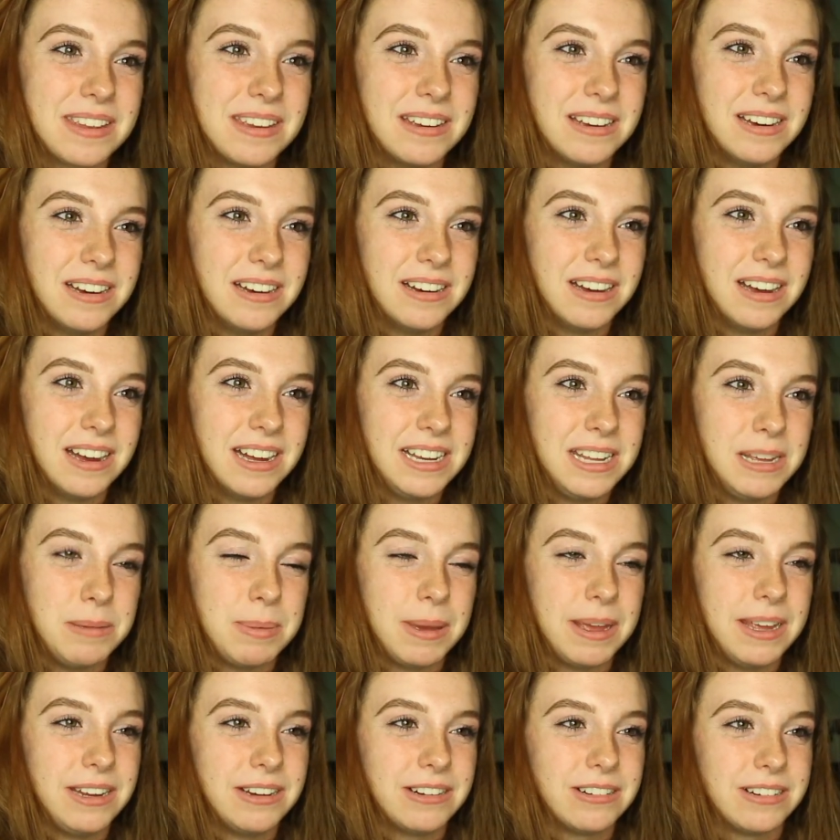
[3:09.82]
Oh, honey,
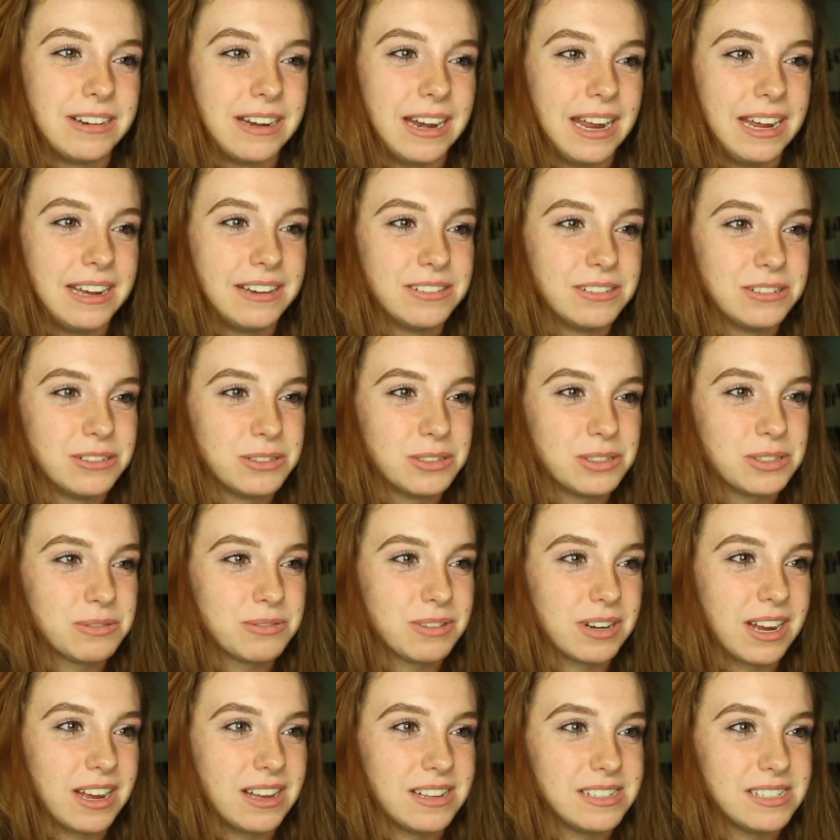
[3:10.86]
paint your nails,
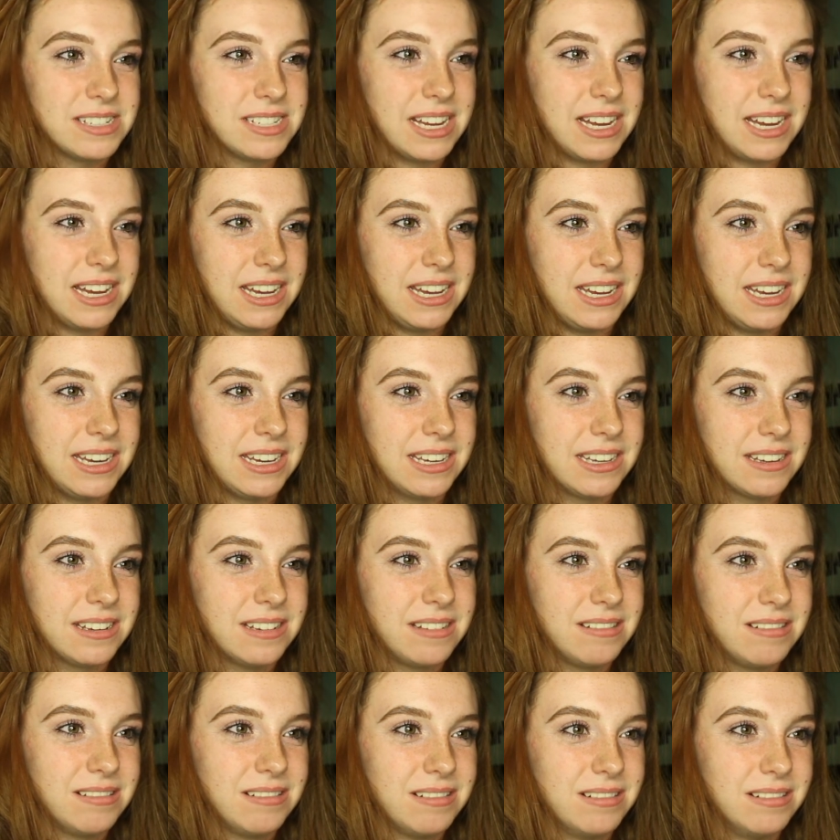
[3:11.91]
for God's sake.
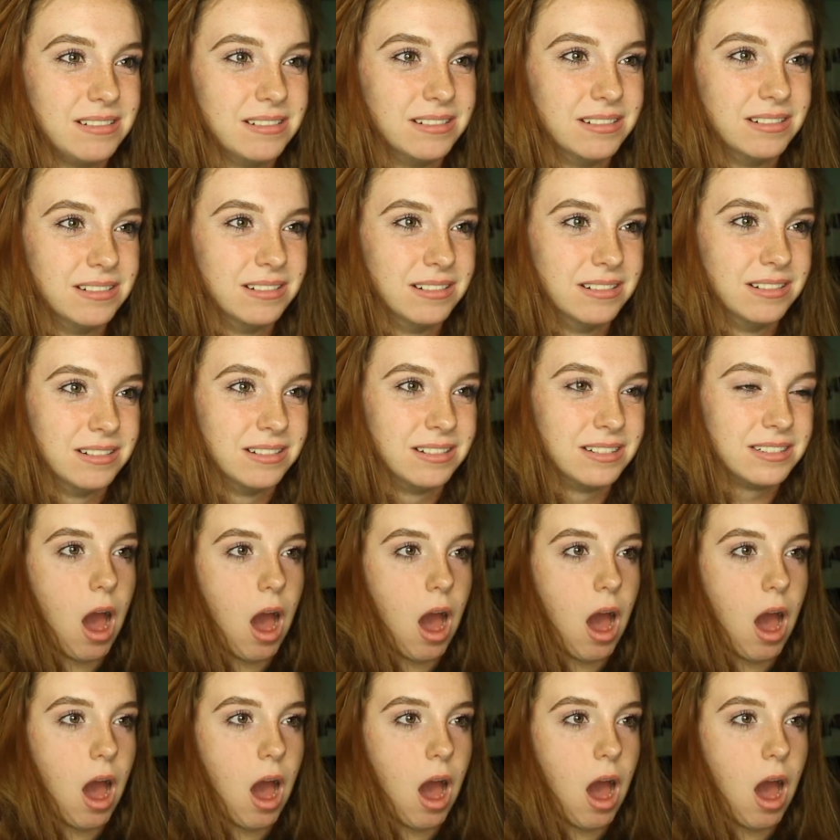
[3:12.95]
Oh.